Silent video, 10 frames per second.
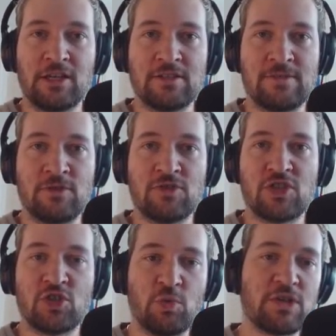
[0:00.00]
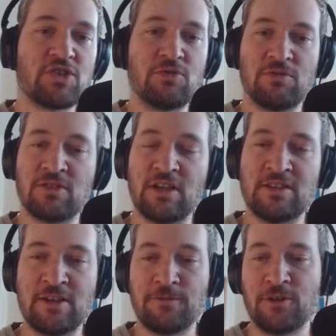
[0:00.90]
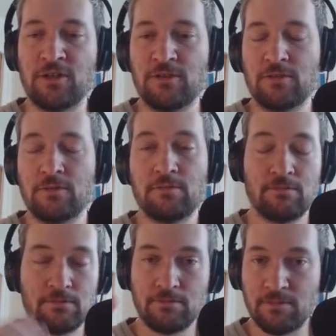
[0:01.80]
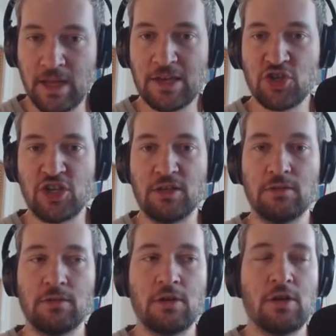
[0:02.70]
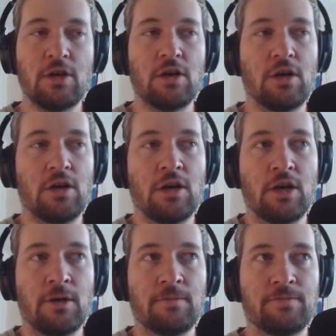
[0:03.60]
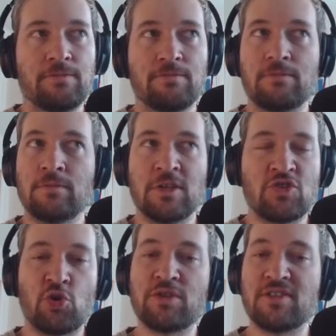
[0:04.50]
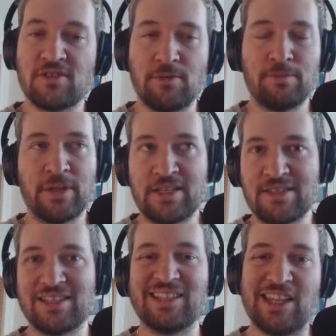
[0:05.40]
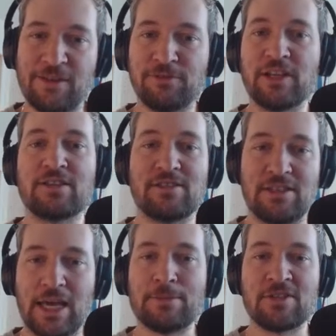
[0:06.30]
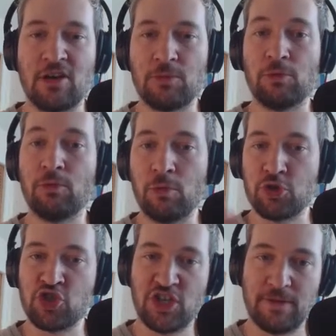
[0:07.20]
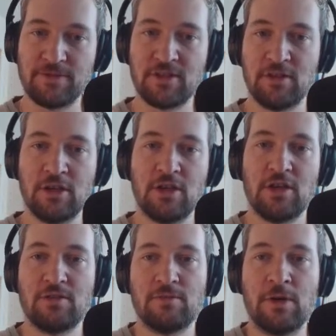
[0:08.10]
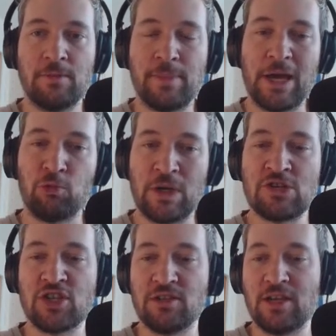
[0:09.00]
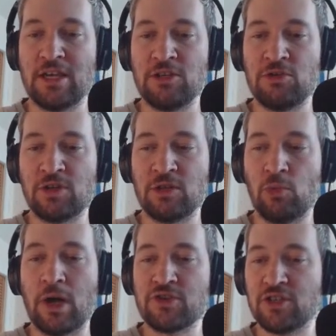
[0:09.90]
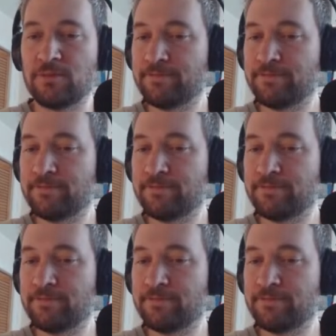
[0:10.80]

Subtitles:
Because if you switch to a different nation, uh, the choices on places like Netflix and Amazon will shift by region, and you can watch it.